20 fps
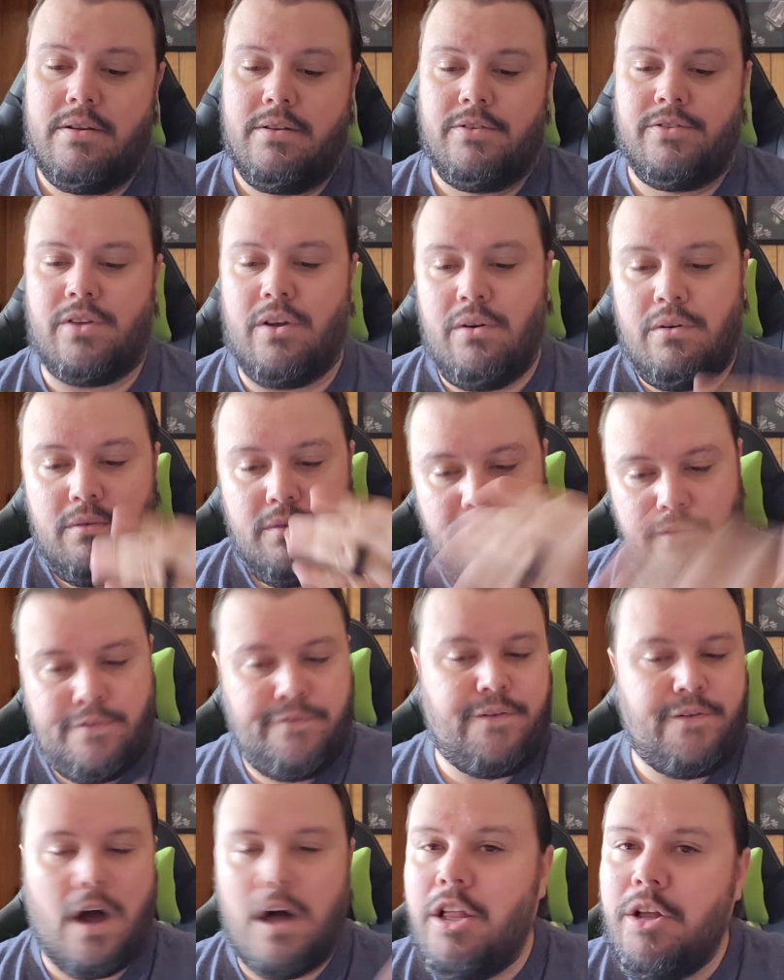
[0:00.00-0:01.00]
So
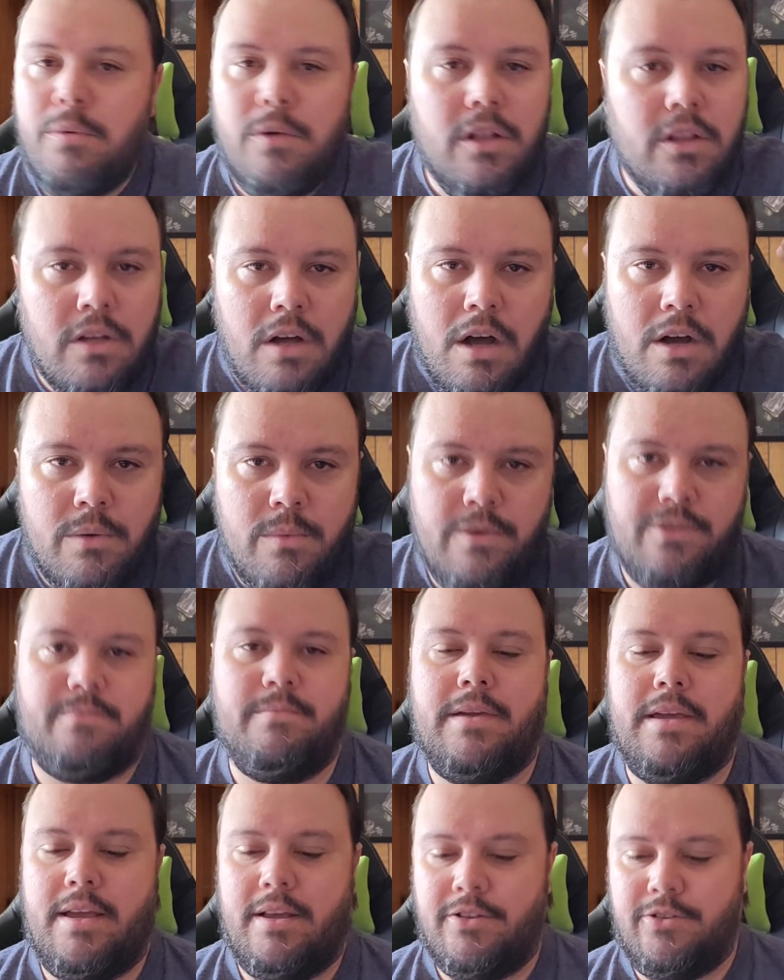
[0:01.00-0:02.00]
follow along with
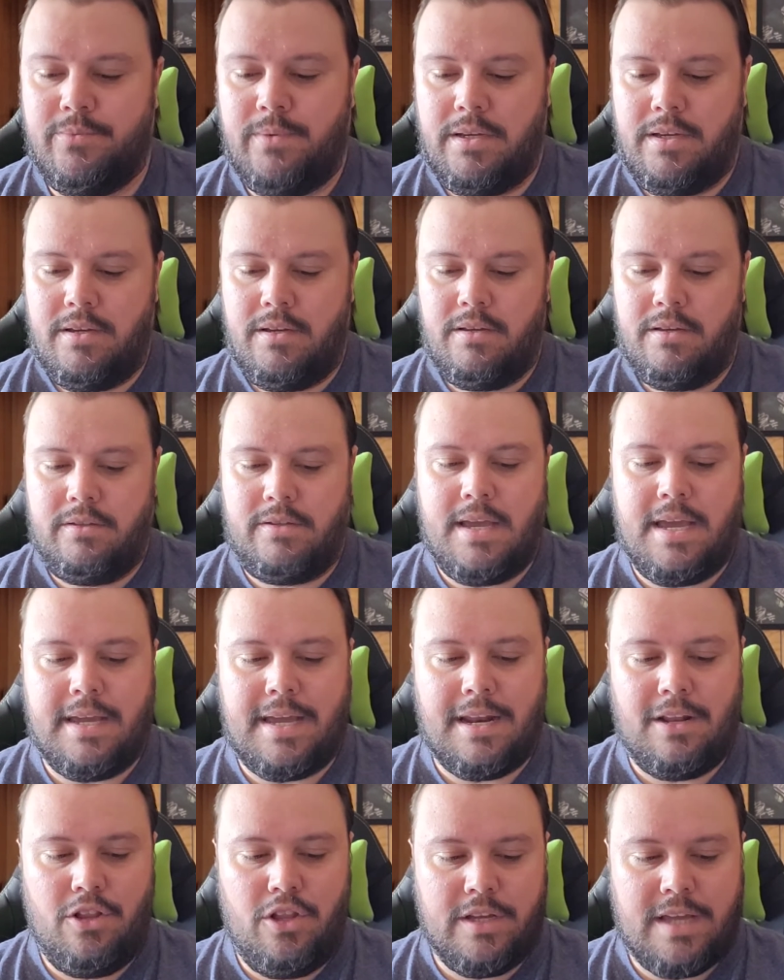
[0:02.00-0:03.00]
me as we
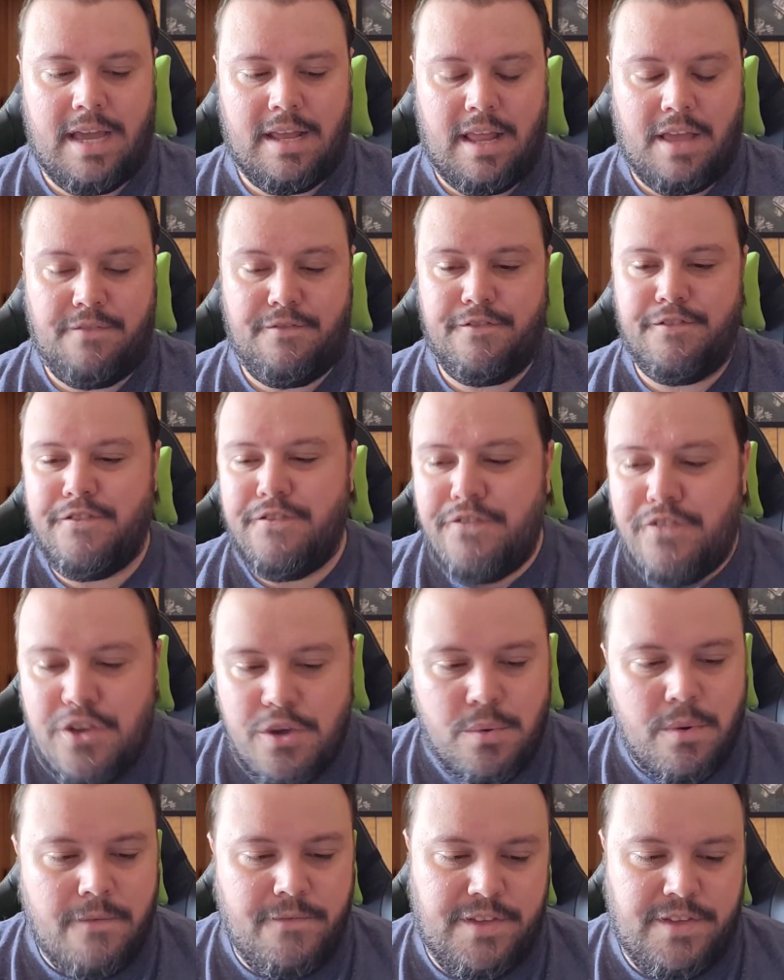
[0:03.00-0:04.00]
take a look at a
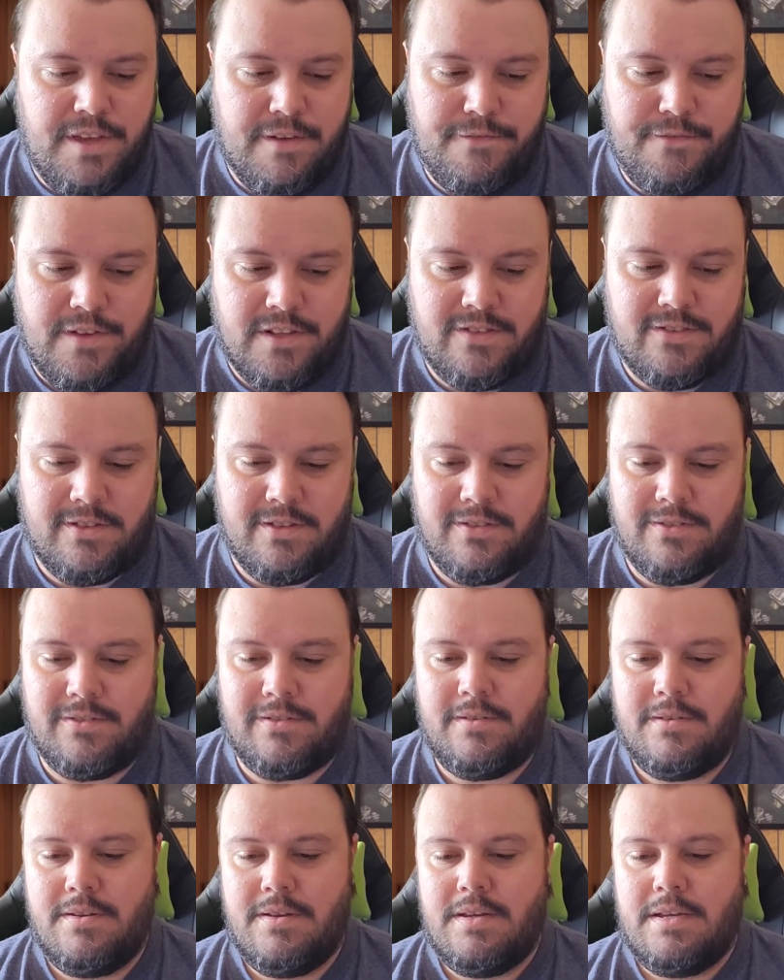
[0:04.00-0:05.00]
few of the
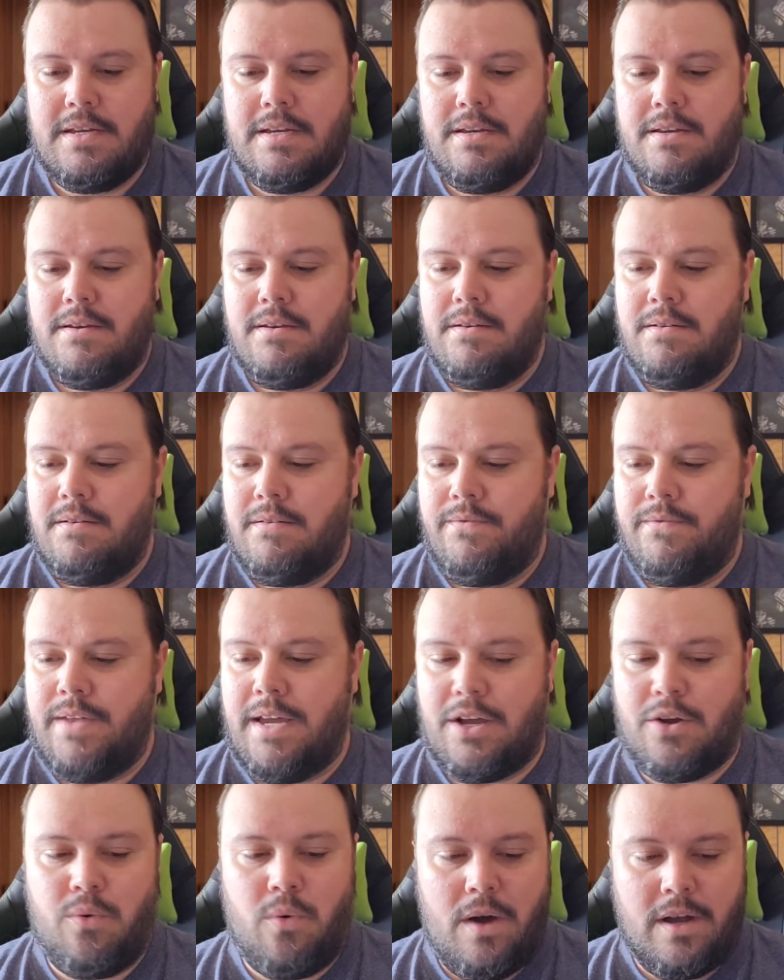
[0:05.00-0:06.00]
offenses
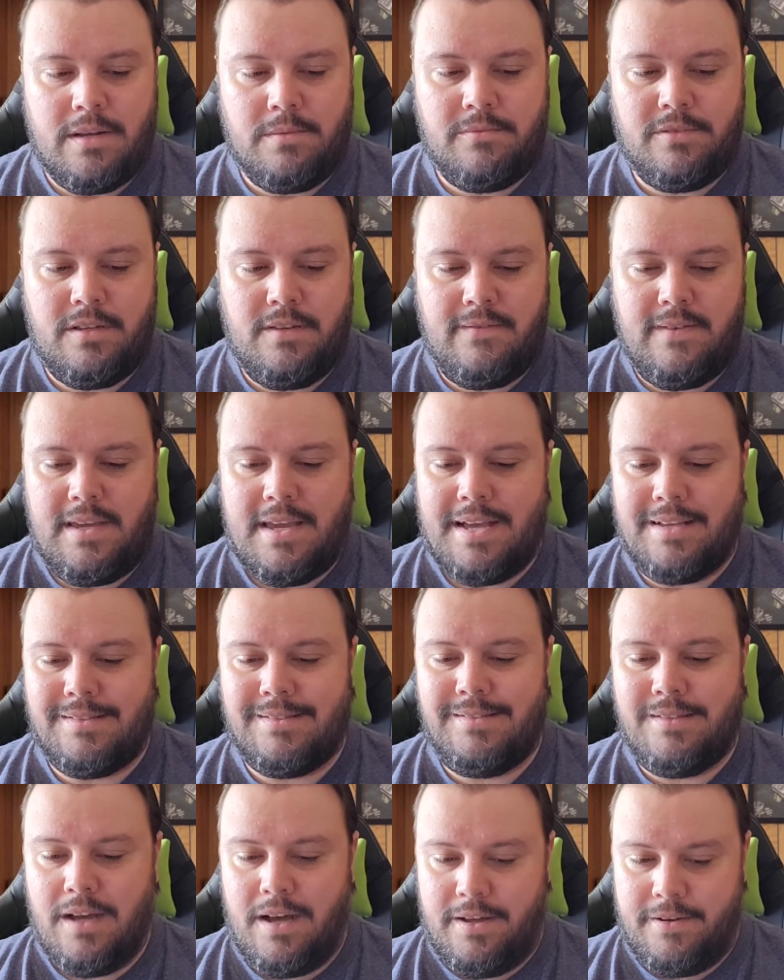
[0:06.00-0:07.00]
that Quantum TV
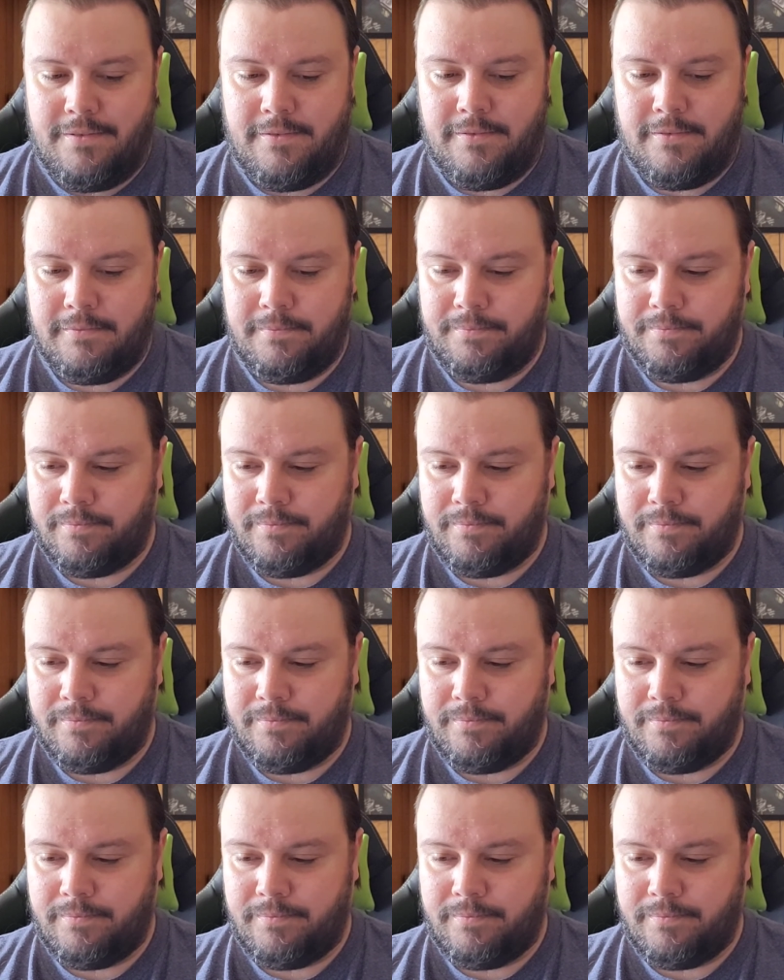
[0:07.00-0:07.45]
has done.